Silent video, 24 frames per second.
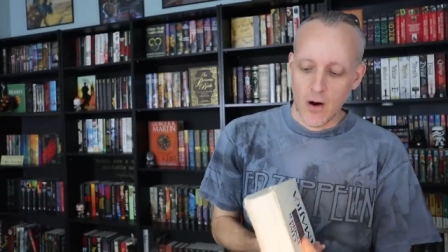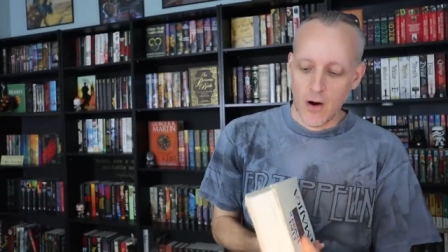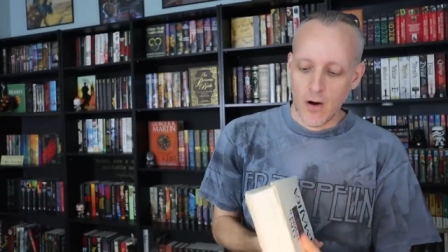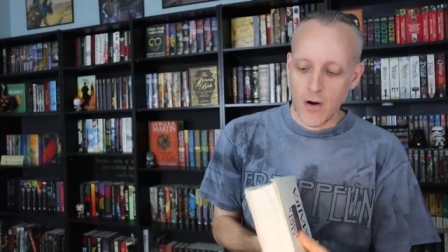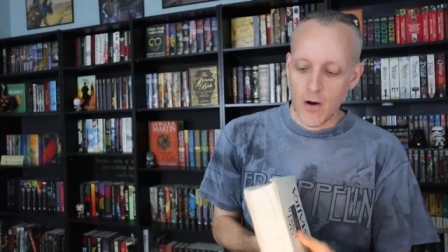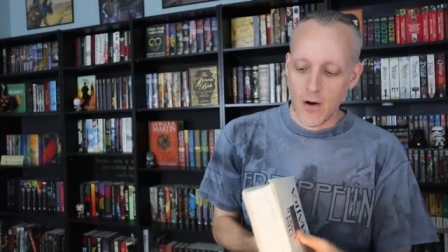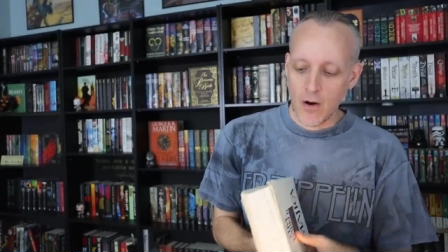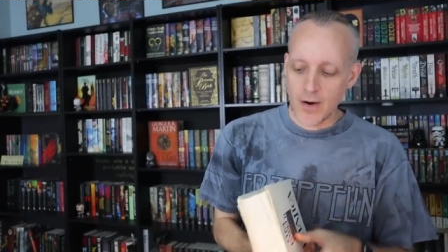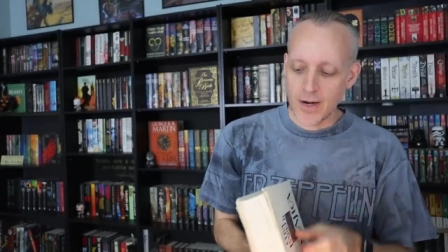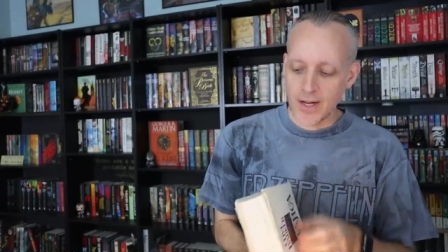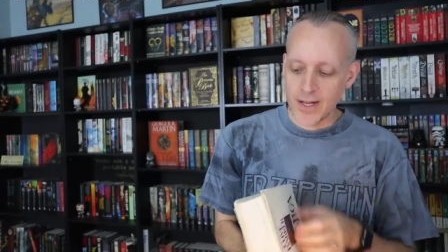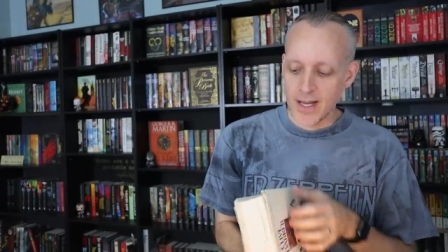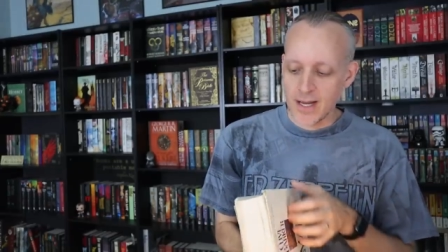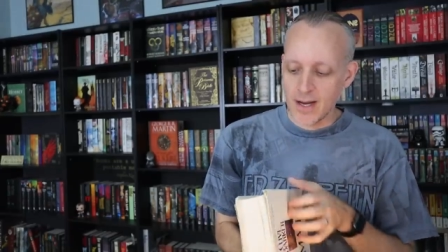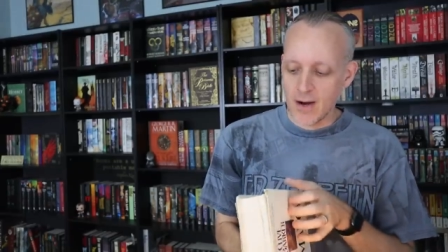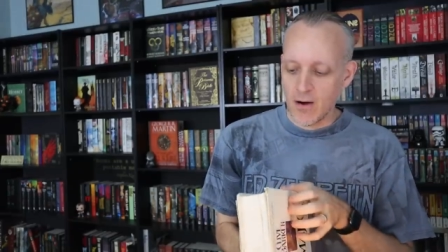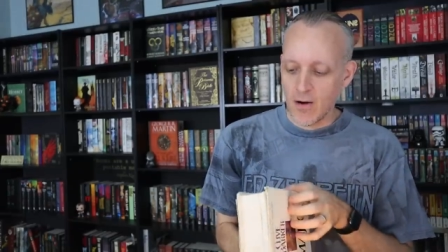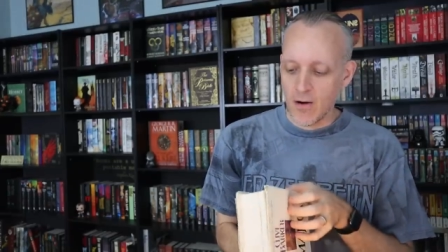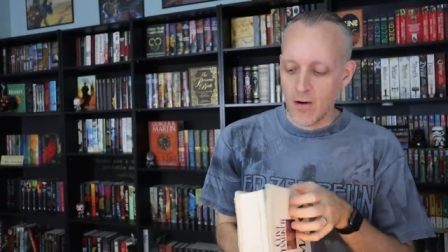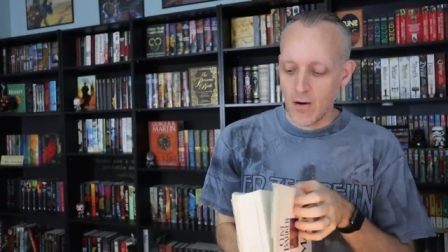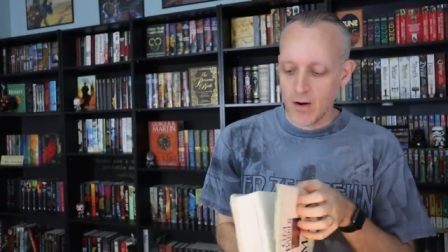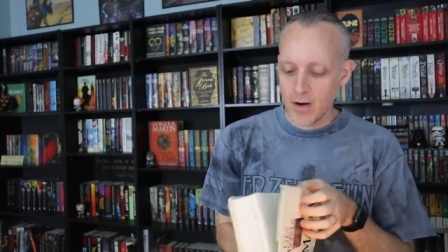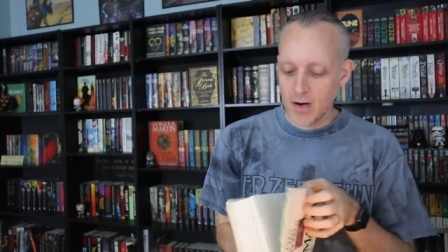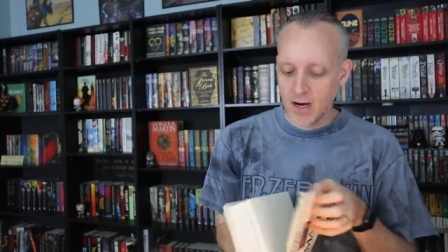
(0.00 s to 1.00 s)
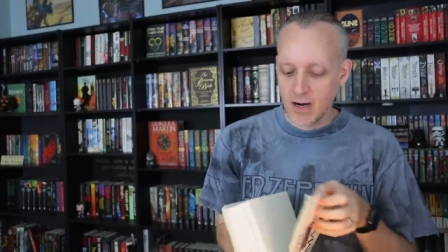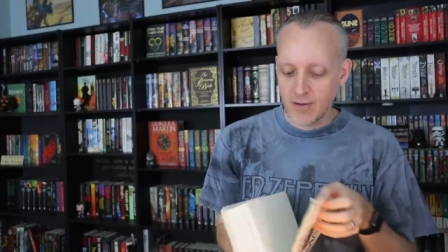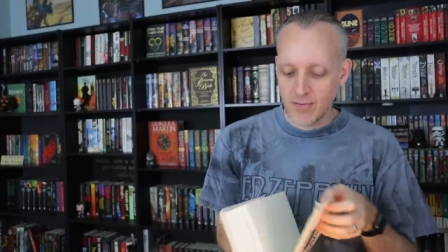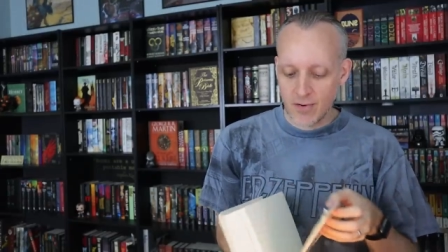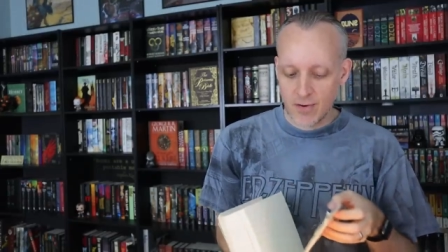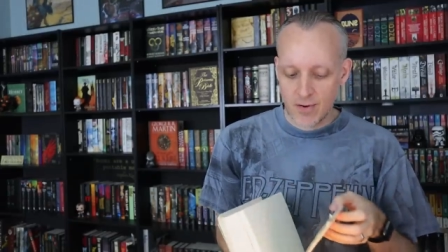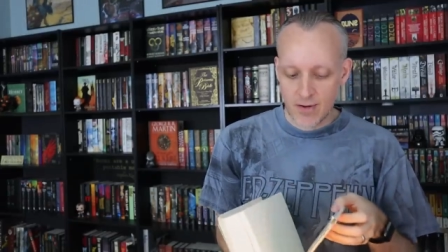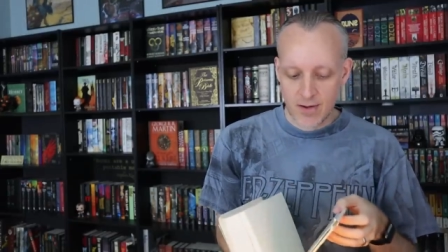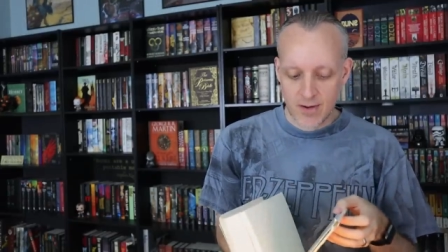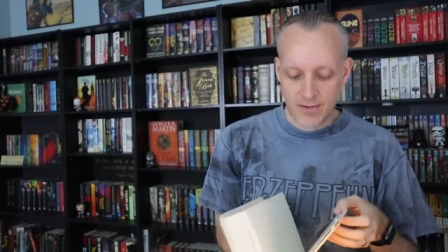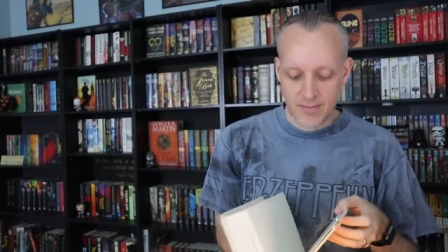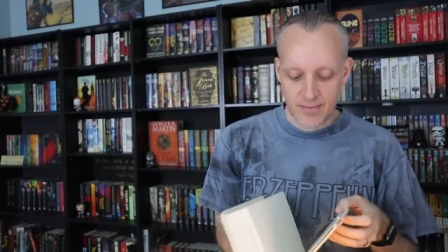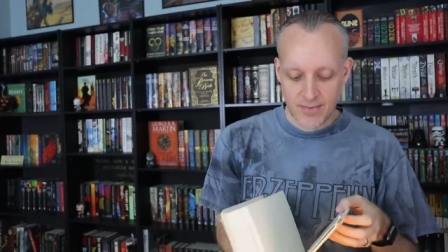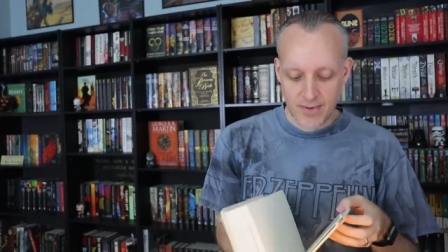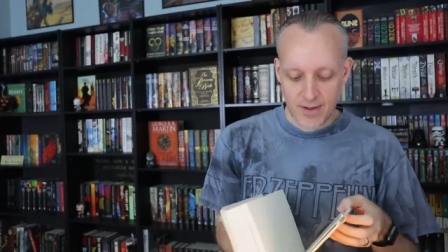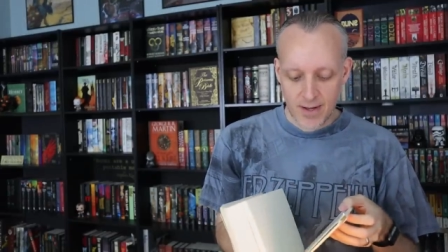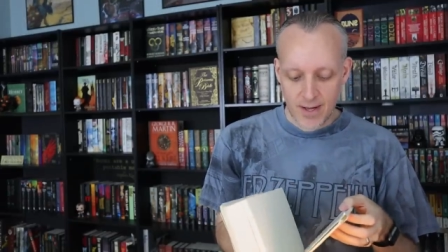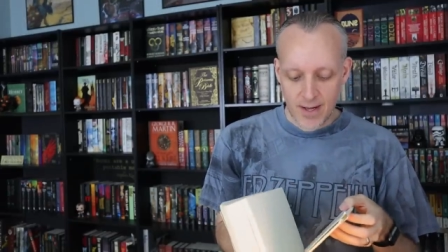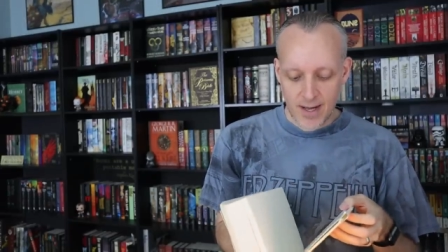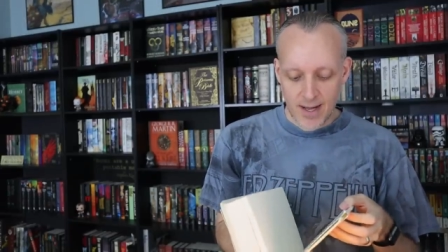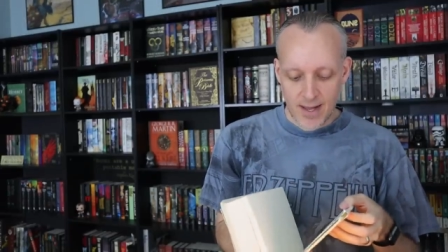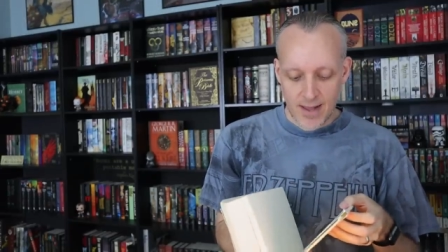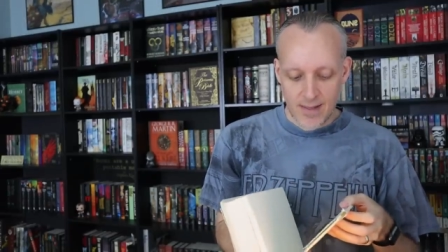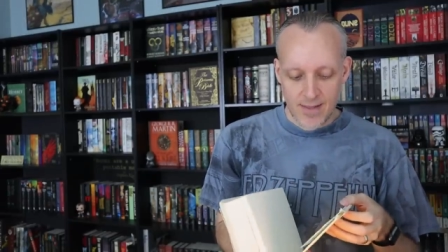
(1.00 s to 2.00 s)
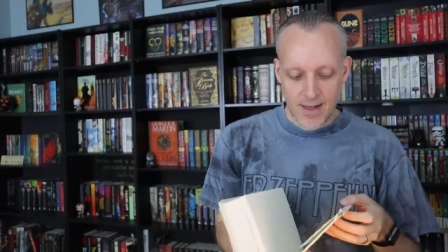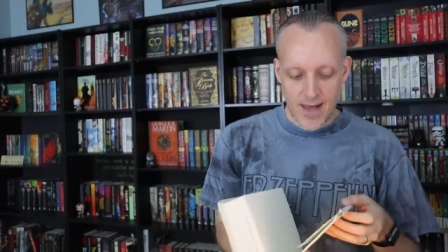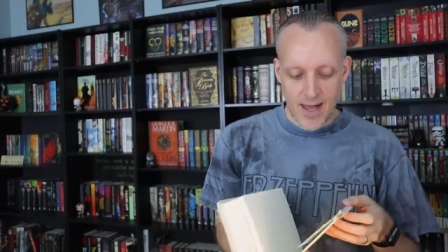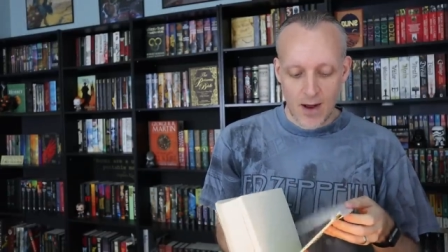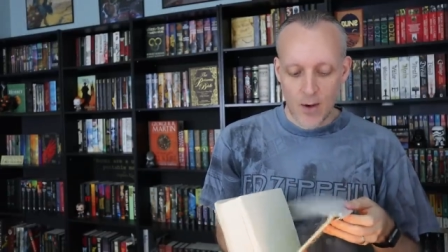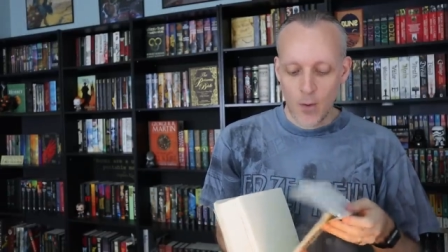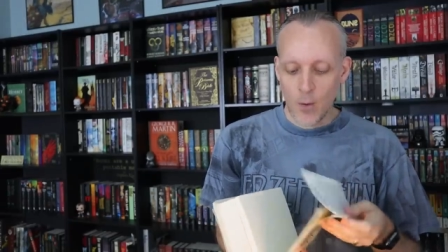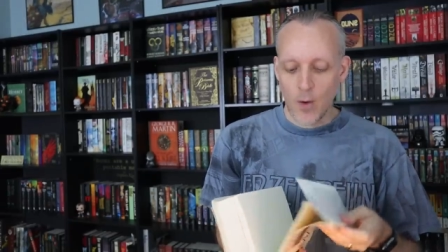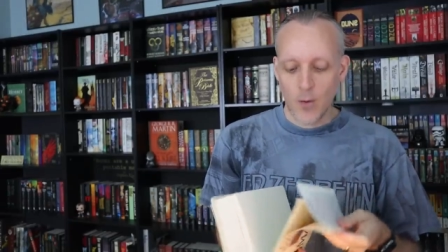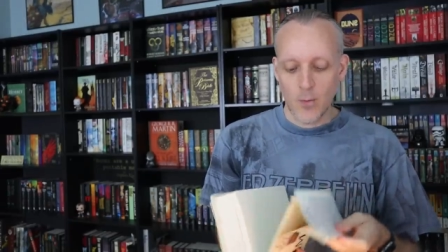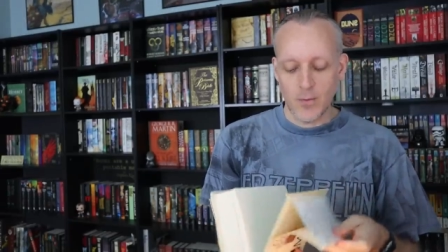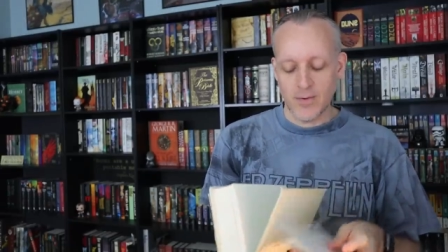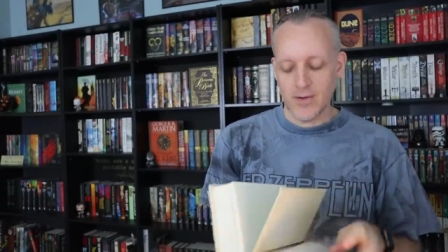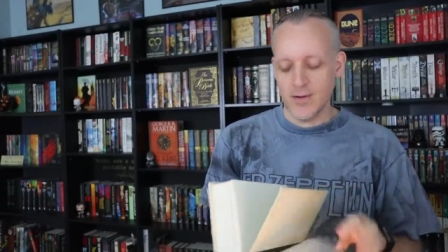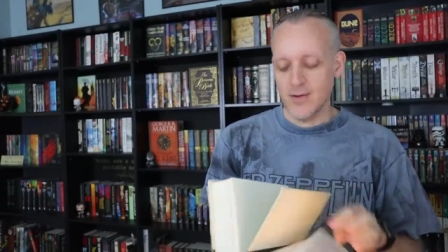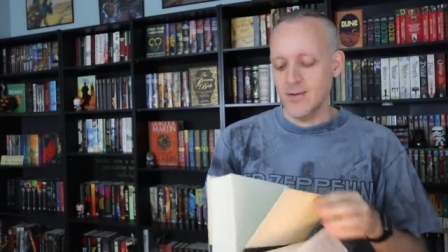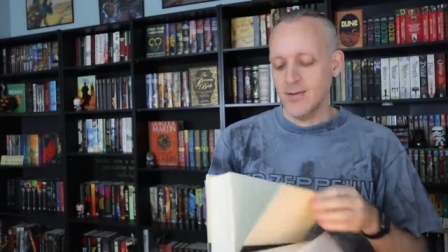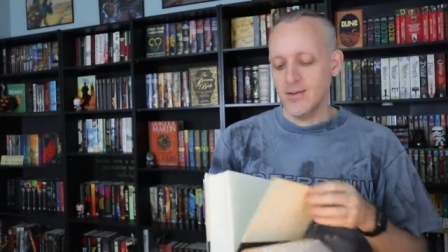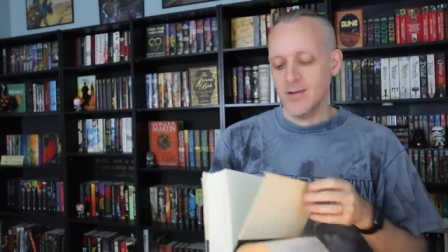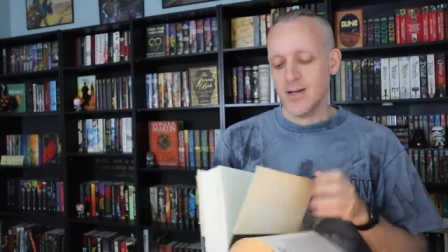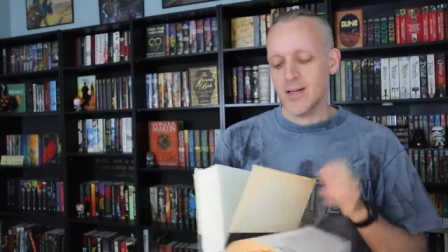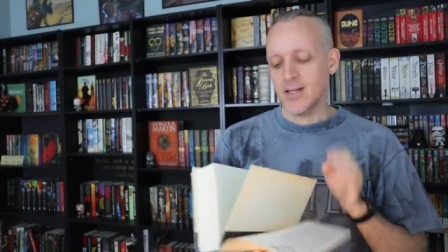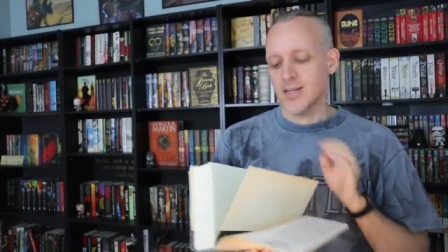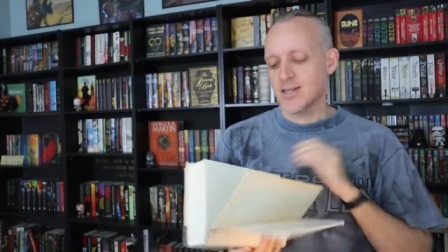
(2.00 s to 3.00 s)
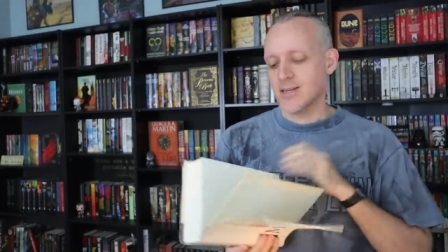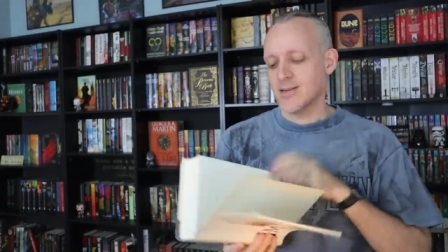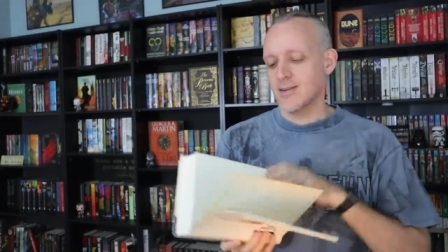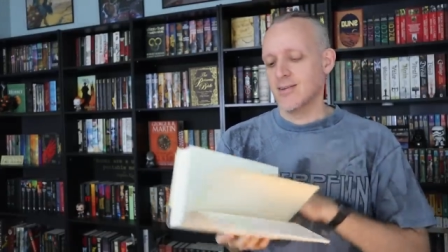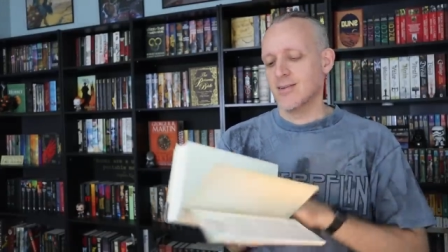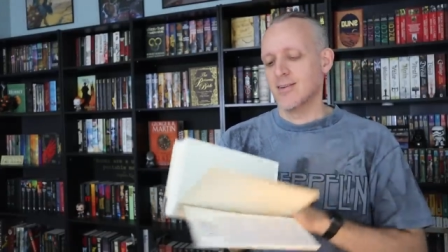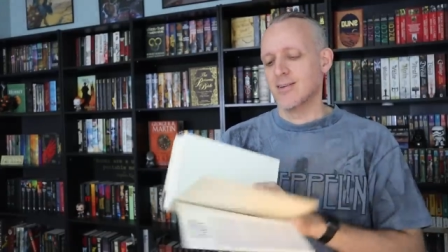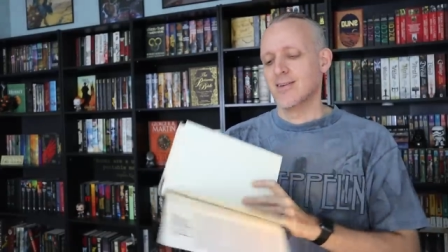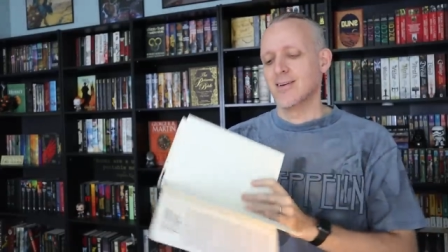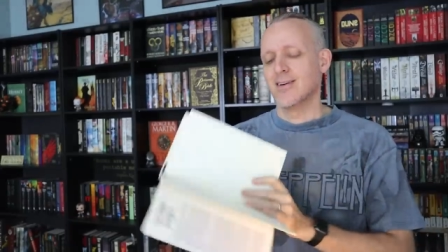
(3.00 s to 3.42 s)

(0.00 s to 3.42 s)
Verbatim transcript: hard to get a hardcover of that. Oh, oh, look at this.